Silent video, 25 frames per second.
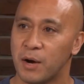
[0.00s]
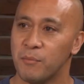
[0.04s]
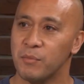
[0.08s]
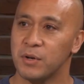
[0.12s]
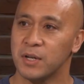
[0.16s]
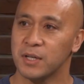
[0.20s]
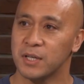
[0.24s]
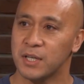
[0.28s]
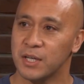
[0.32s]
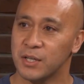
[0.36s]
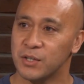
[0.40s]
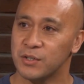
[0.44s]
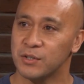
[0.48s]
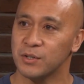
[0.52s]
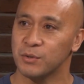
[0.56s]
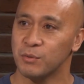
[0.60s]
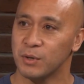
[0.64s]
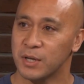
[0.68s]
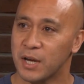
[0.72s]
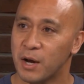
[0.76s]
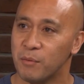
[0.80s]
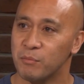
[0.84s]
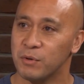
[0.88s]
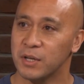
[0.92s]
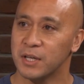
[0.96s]
to get you,
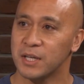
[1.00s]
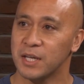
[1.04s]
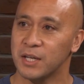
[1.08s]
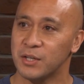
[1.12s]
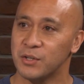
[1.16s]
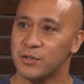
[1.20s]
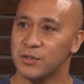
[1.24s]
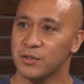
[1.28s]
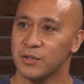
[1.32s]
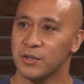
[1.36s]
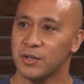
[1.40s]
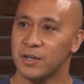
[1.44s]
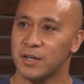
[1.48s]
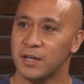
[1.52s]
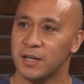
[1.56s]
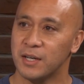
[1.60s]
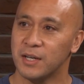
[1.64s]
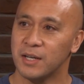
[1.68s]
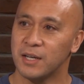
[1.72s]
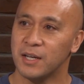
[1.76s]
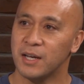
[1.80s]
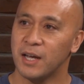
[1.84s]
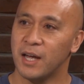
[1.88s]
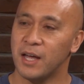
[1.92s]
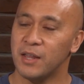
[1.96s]
we're coming to get you.
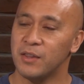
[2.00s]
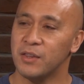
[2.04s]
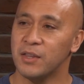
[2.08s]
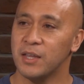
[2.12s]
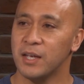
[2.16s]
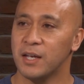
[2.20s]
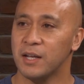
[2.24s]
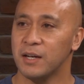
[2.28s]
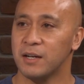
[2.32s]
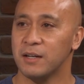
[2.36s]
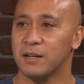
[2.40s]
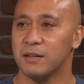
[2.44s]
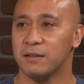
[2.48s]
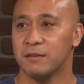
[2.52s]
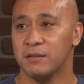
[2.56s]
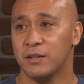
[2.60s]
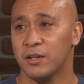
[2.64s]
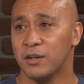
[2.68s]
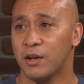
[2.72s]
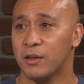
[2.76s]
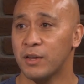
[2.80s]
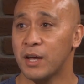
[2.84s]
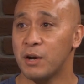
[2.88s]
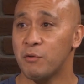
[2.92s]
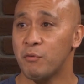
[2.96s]
And then,
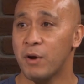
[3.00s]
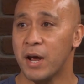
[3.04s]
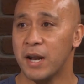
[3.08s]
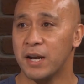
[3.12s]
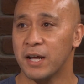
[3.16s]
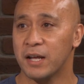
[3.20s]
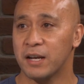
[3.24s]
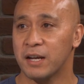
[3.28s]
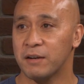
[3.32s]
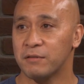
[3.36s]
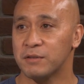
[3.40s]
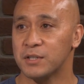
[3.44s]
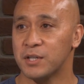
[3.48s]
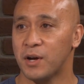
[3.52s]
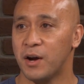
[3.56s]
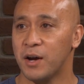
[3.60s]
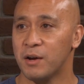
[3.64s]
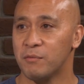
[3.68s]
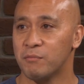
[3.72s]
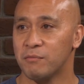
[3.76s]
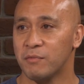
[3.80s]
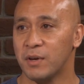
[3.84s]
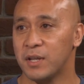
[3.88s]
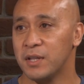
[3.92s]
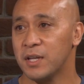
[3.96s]
you know, they ran out of
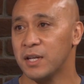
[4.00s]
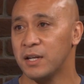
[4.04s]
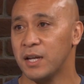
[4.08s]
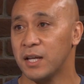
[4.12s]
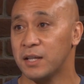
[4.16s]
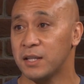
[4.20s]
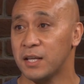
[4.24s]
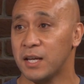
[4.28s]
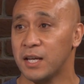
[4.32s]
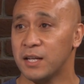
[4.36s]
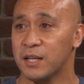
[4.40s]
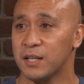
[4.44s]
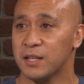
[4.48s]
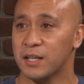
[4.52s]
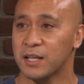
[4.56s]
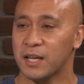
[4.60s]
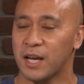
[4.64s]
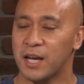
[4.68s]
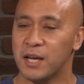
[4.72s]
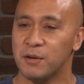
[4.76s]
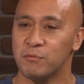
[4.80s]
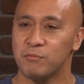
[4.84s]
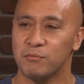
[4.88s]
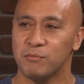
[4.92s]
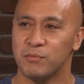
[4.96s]
time, and then at the end of the
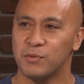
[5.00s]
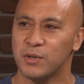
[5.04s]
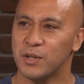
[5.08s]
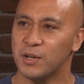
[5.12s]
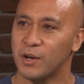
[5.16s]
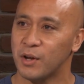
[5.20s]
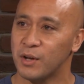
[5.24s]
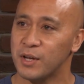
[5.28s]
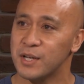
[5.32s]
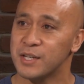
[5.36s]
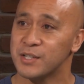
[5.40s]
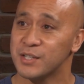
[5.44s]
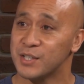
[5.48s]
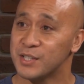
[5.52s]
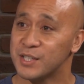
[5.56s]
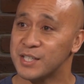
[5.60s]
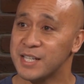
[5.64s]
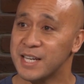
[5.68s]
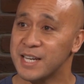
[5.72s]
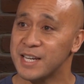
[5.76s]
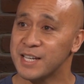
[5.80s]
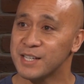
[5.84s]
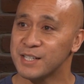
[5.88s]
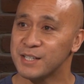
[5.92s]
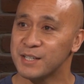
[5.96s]
game, you know, he's in
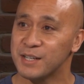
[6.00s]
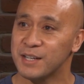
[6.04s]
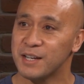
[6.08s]
tears.